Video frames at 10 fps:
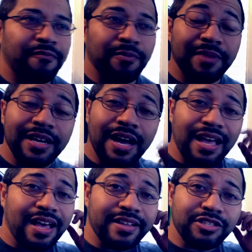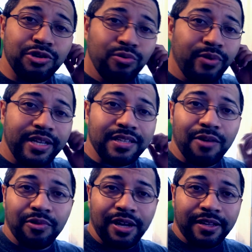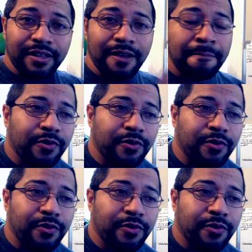for me, I had two weeks that were like that.